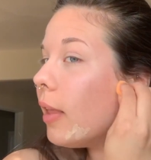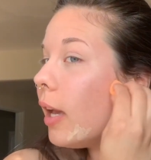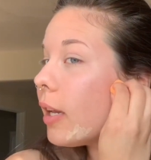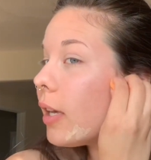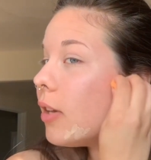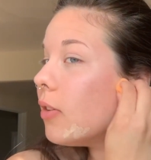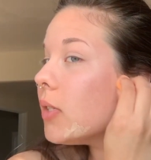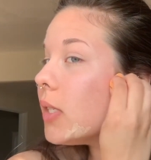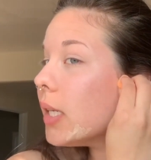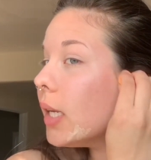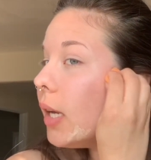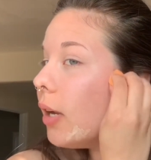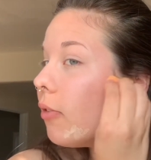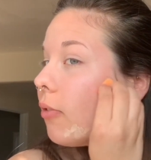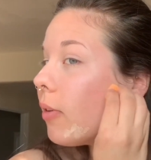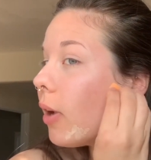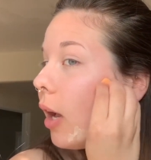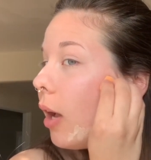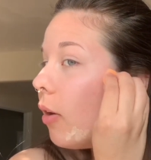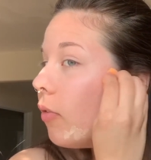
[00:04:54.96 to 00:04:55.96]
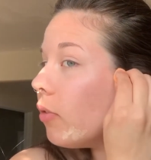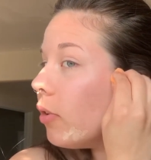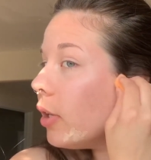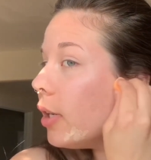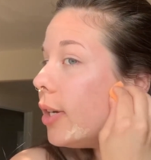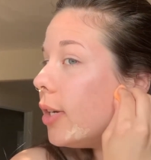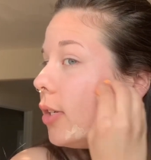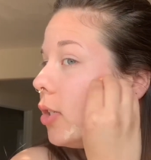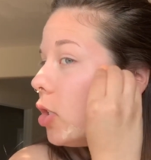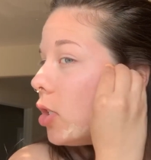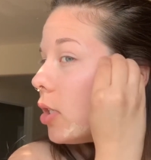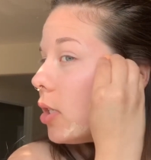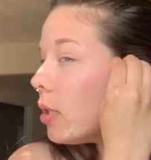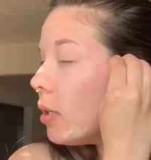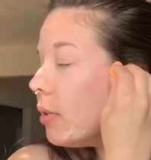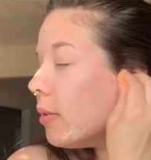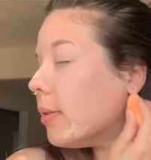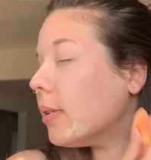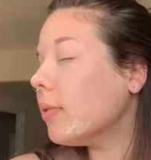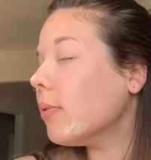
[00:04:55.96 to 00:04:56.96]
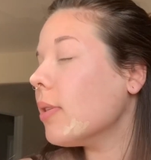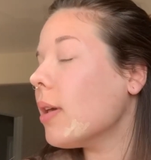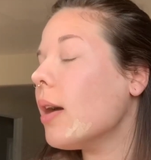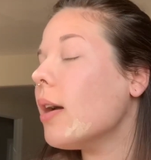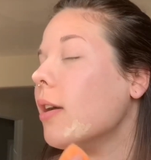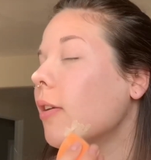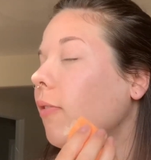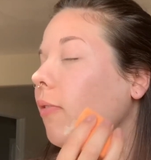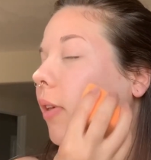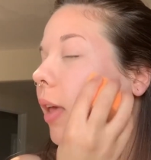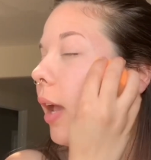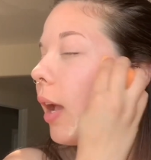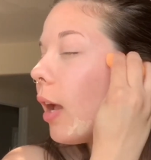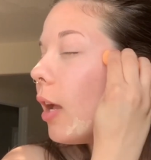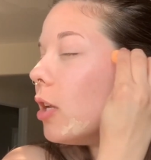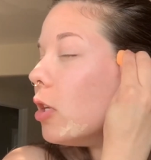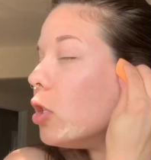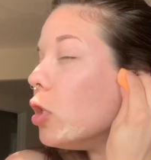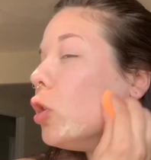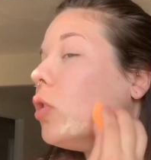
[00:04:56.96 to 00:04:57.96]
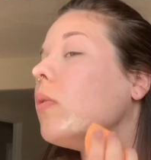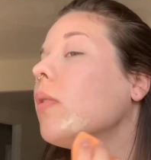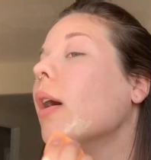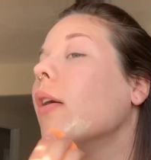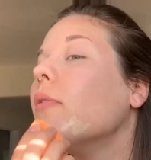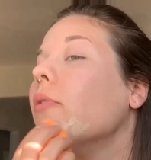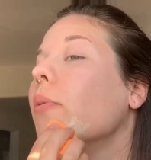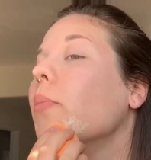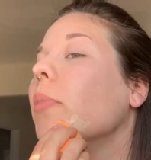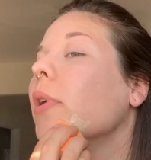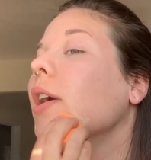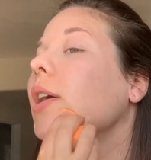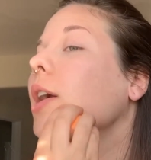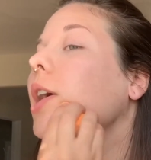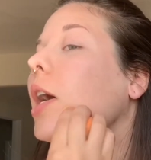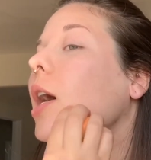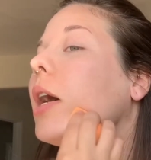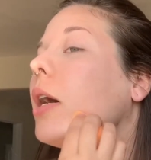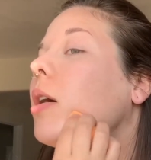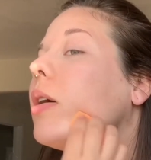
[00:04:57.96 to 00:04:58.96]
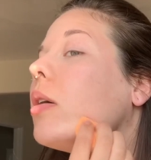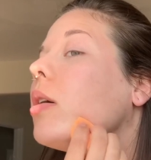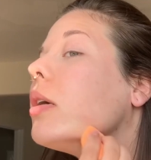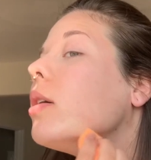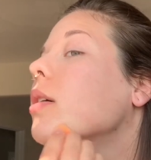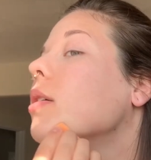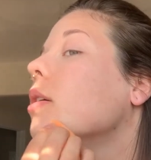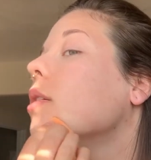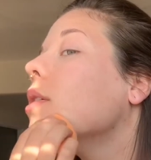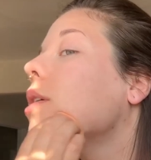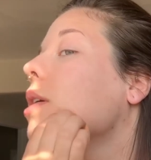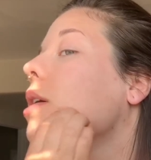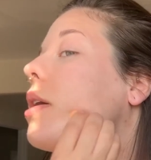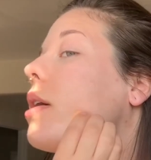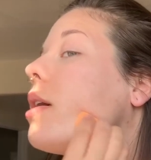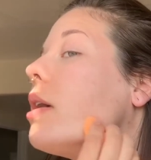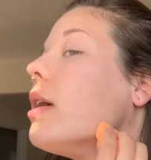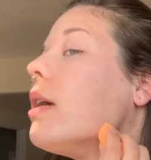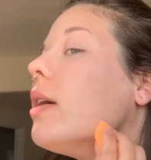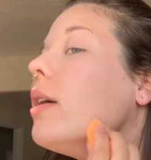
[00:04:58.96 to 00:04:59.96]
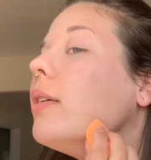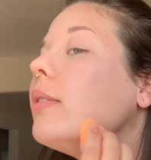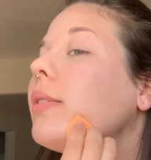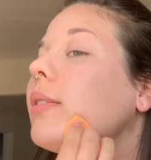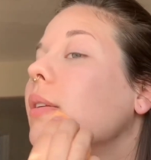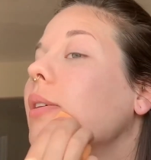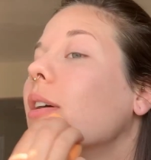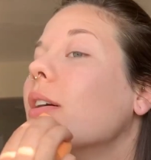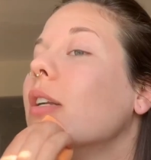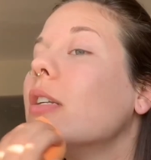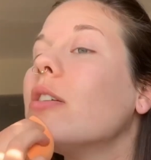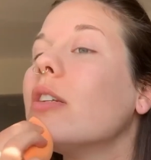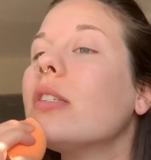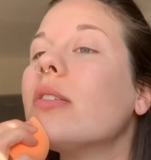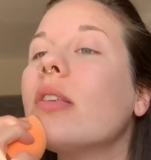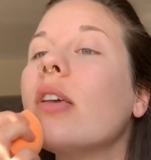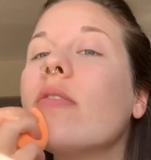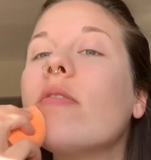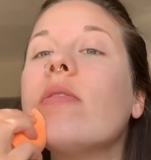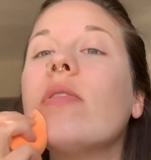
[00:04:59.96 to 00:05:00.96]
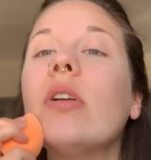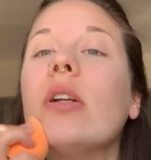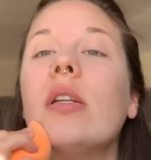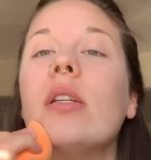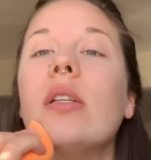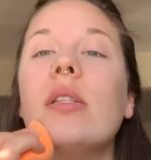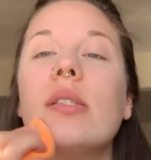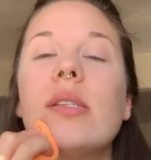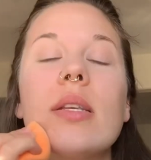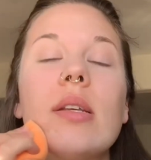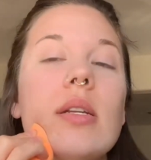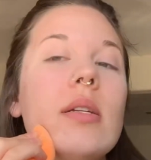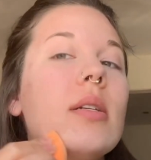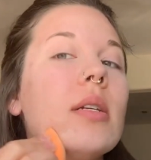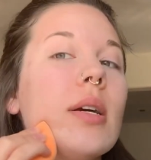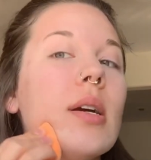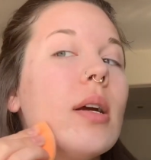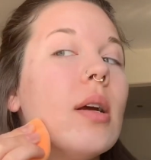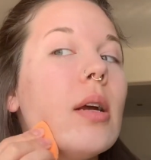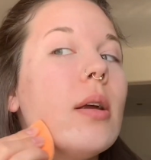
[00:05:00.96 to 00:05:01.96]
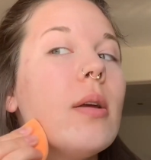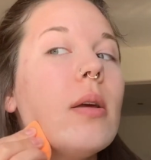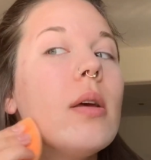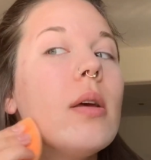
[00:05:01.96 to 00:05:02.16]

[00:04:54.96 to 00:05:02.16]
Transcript: gives enough coverage so that if like I do have a breakout, it's not just like front and center,